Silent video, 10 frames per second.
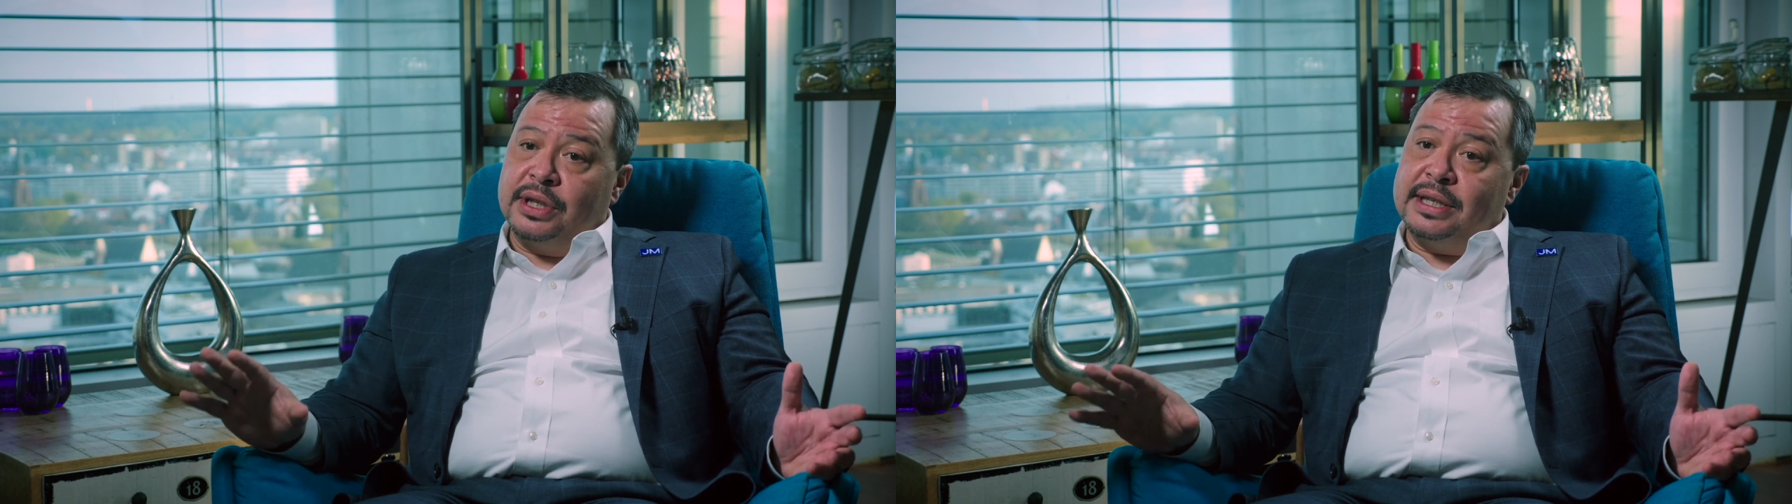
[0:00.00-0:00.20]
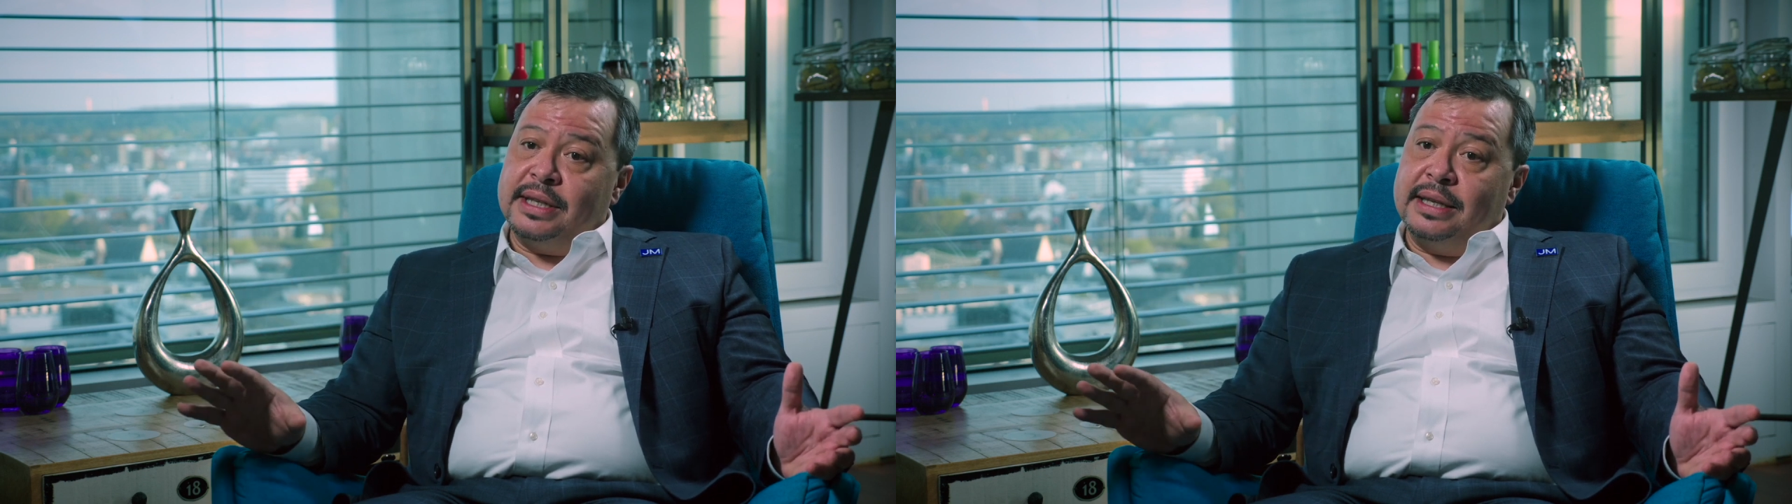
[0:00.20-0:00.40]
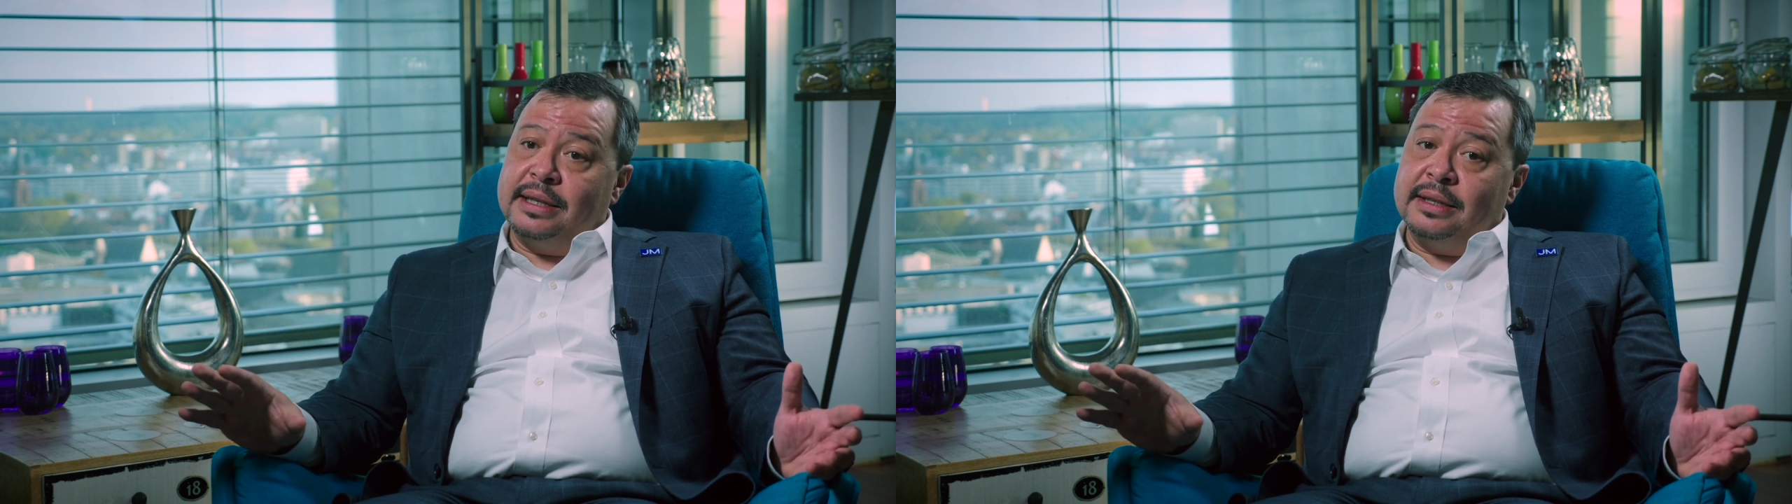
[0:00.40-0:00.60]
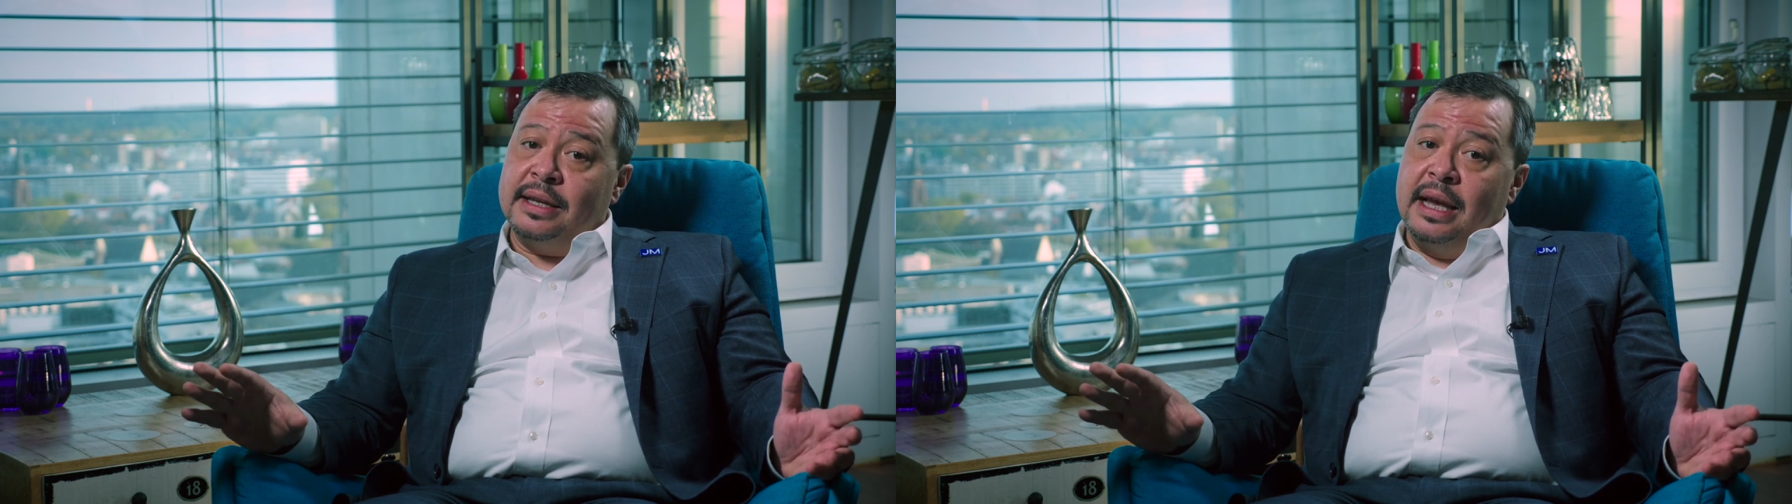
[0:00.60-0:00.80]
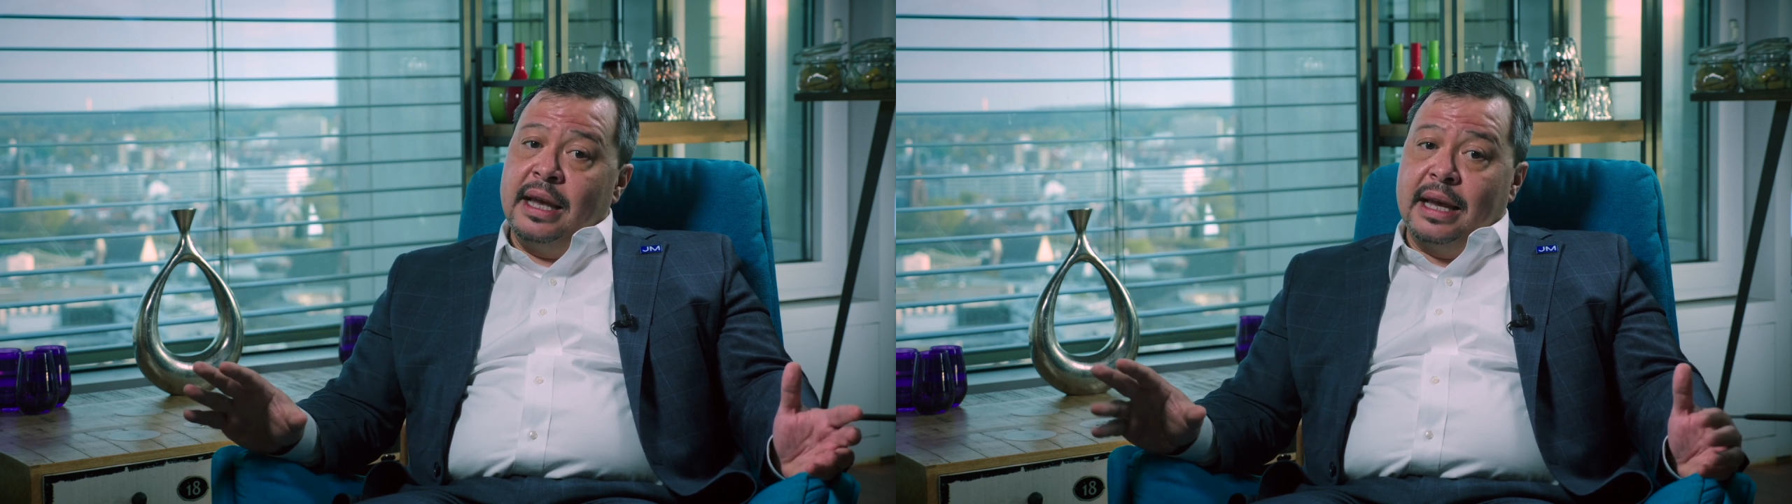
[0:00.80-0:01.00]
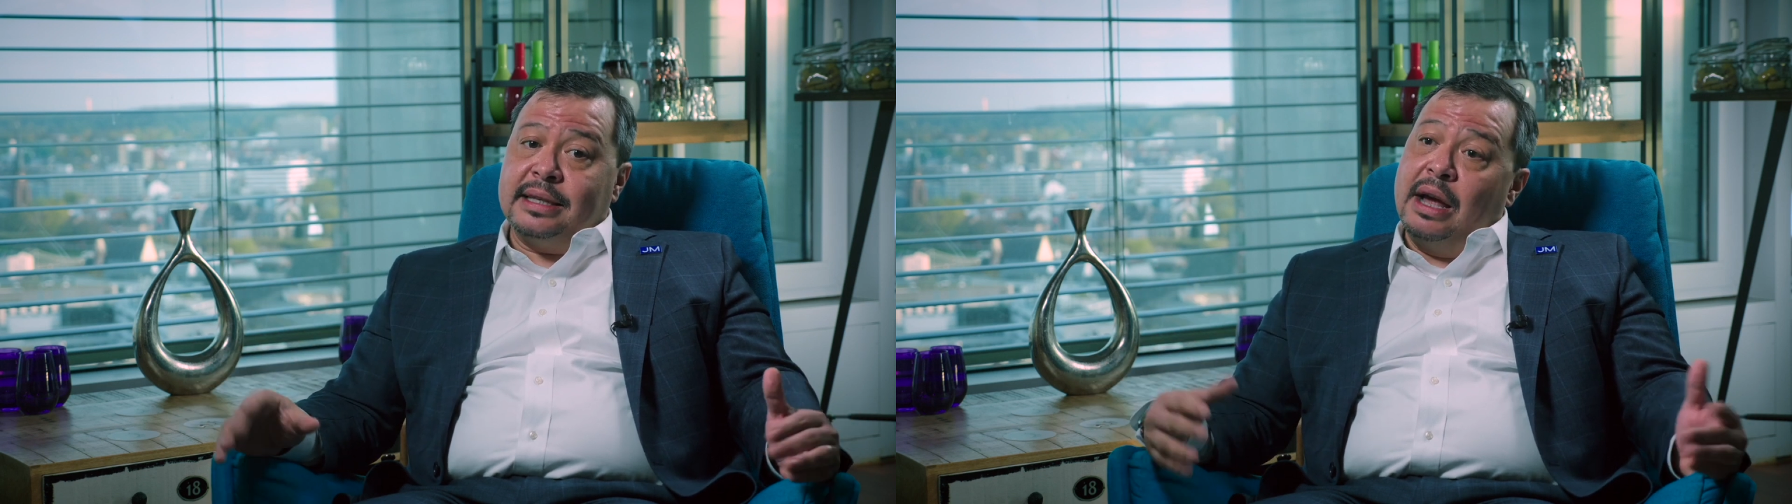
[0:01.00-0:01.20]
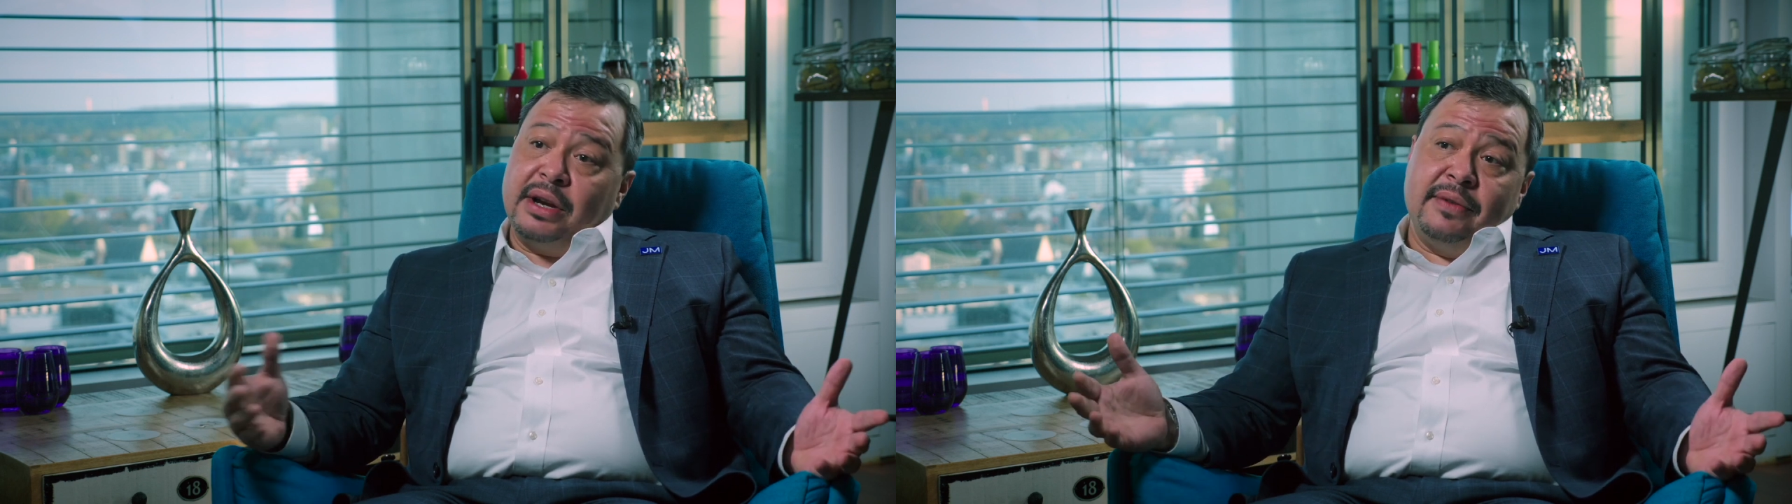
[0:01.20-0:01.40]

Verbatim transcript: diseases is now